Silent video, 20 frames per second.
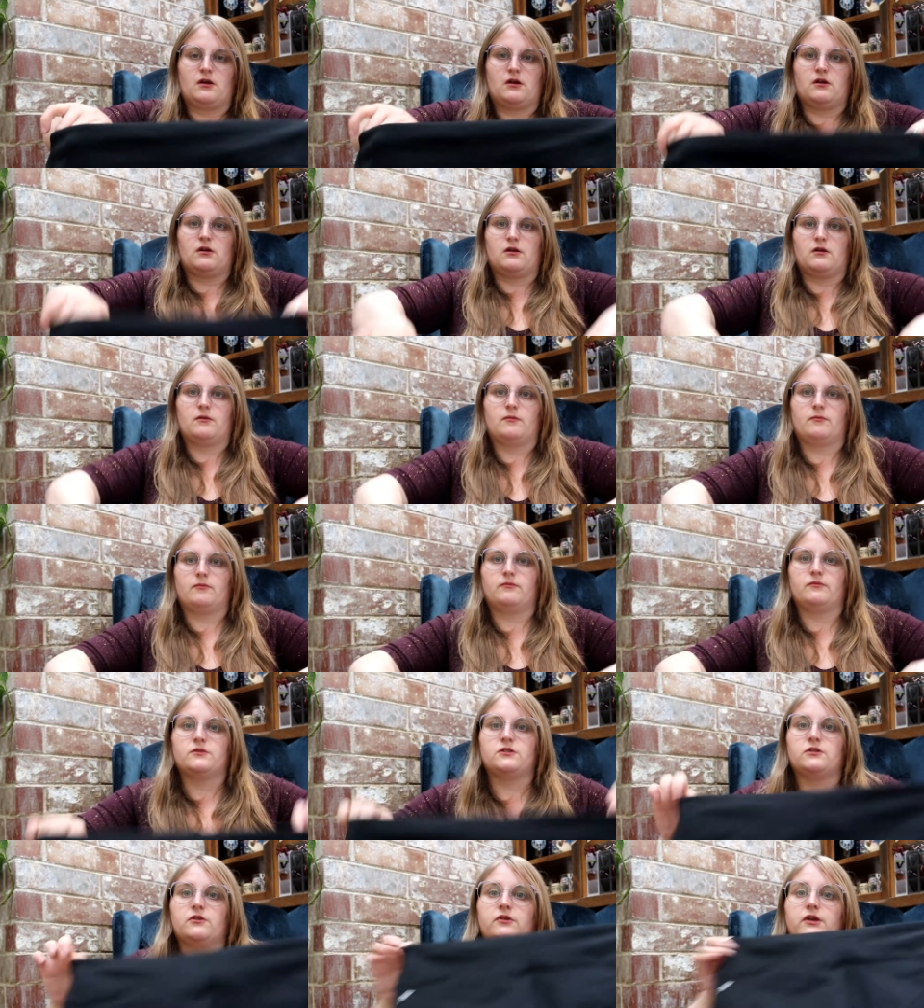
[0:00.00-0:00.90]
Um,
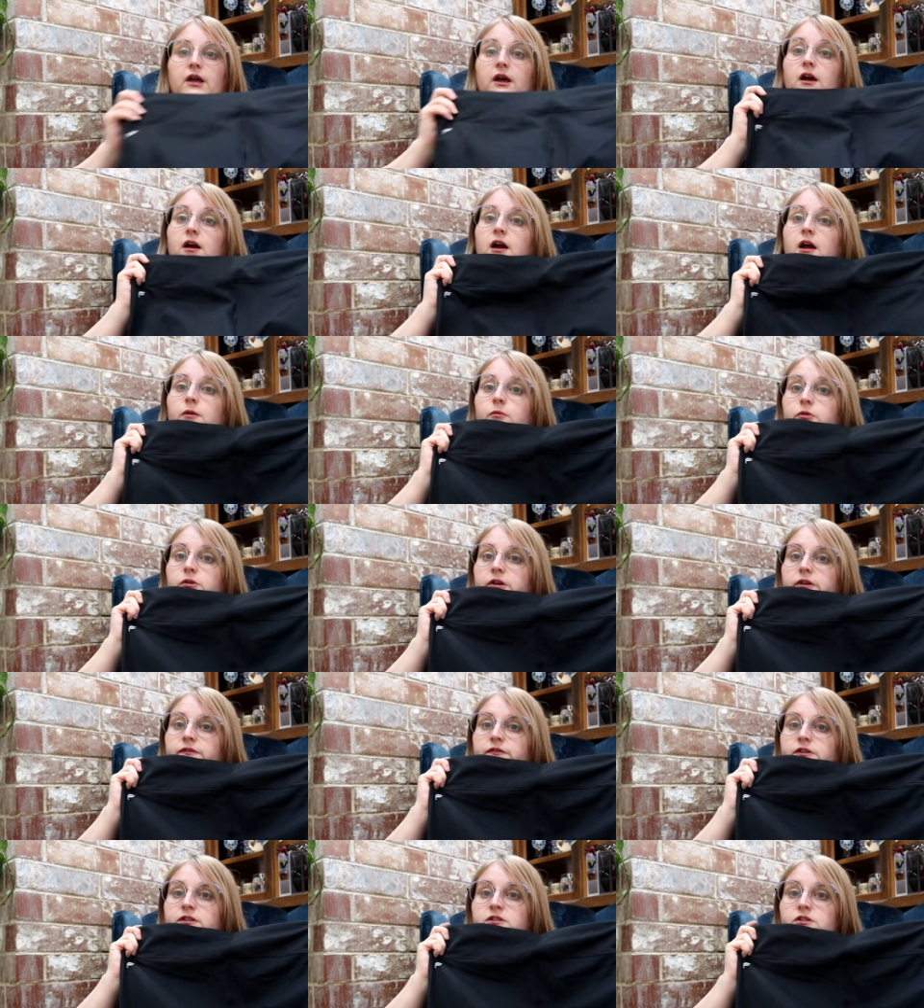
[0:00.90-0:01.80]
so yeah, I will
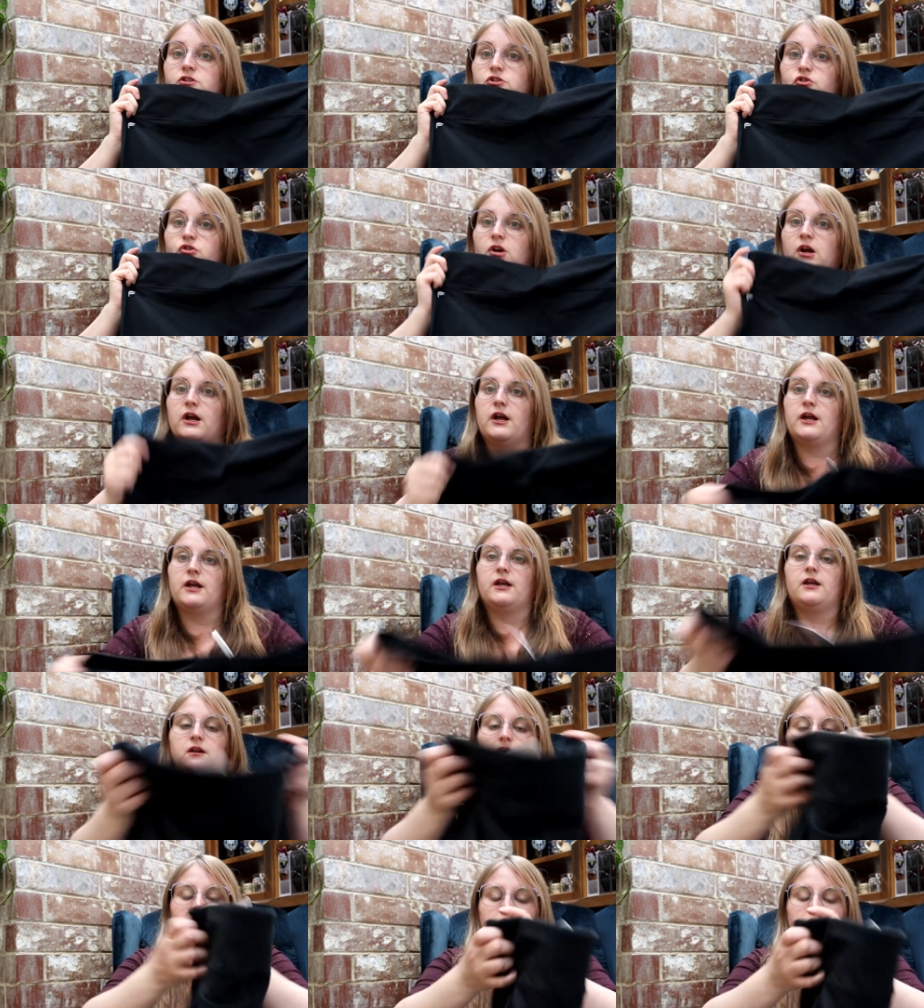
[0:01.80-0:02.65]
give these a try